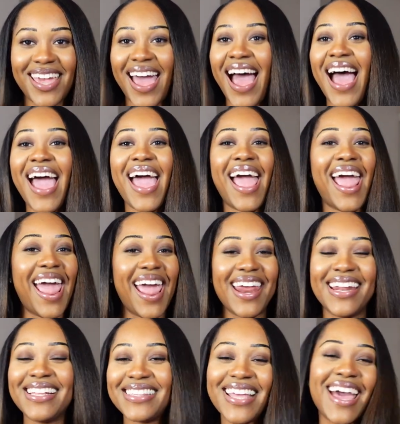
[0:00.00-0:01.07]

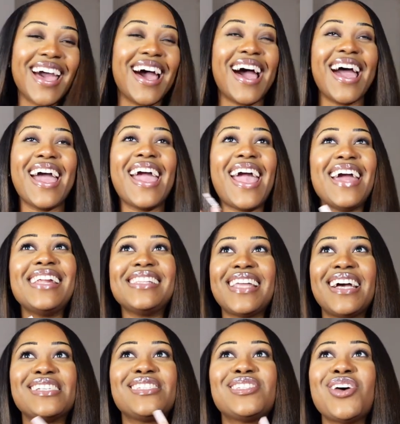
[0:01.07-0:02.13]
I hated
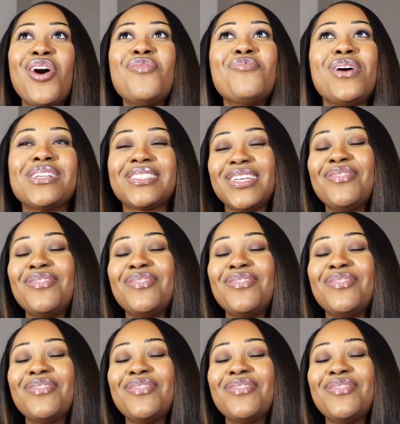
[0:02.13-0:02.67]
that so much.